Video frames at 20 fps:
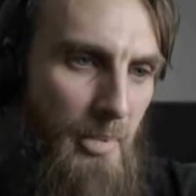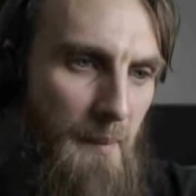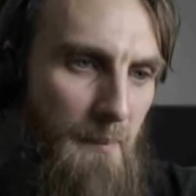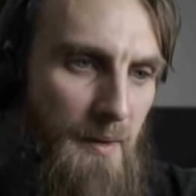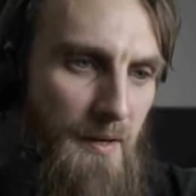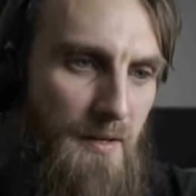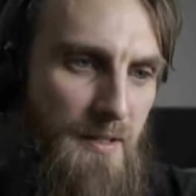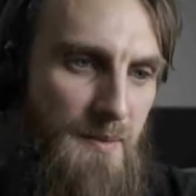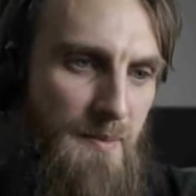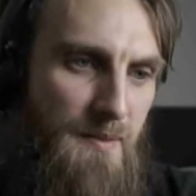
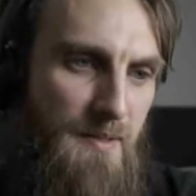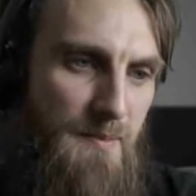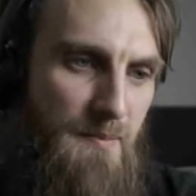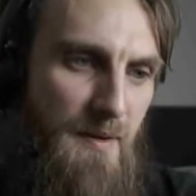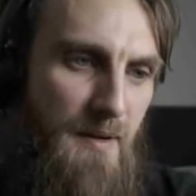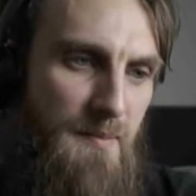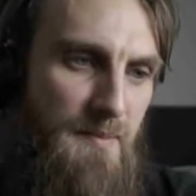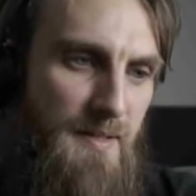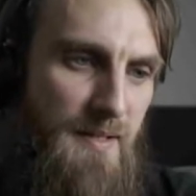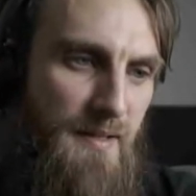My husband's
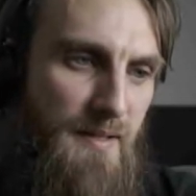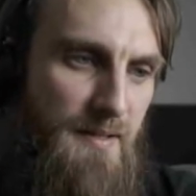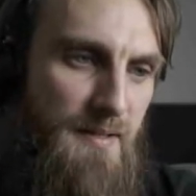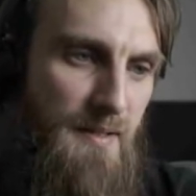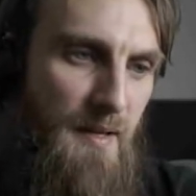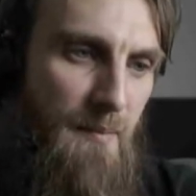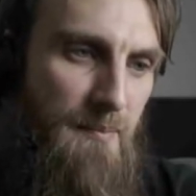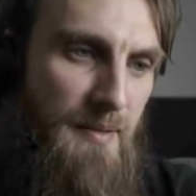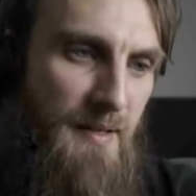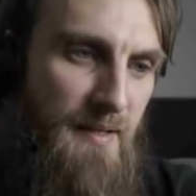mom says
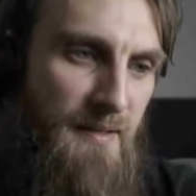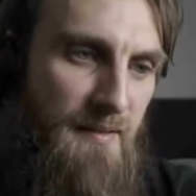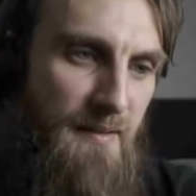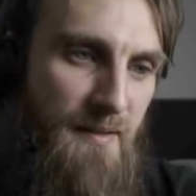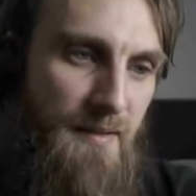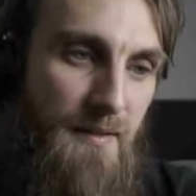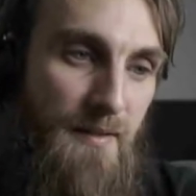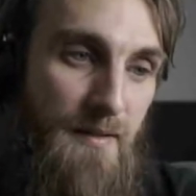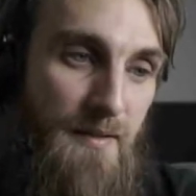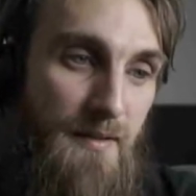
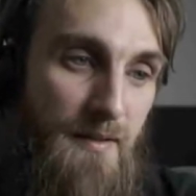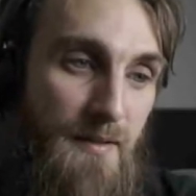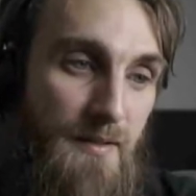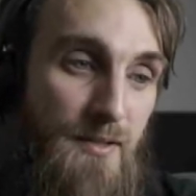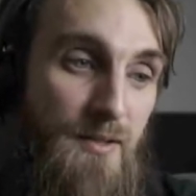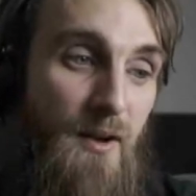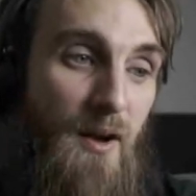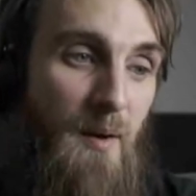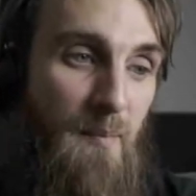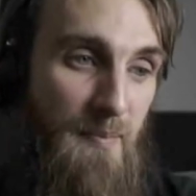
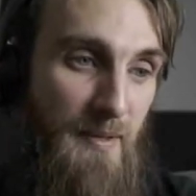saw a